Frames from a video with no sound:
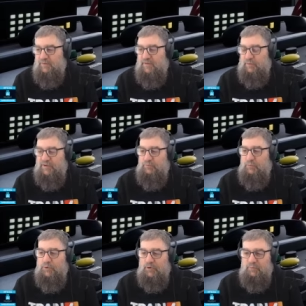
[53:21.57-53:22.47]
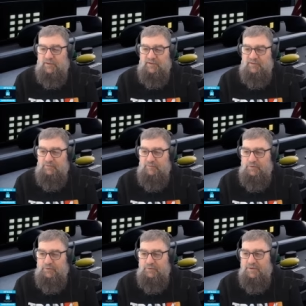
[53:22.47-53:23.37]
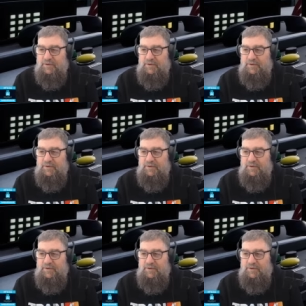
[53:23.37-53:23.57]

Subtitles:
And that would never work because if you...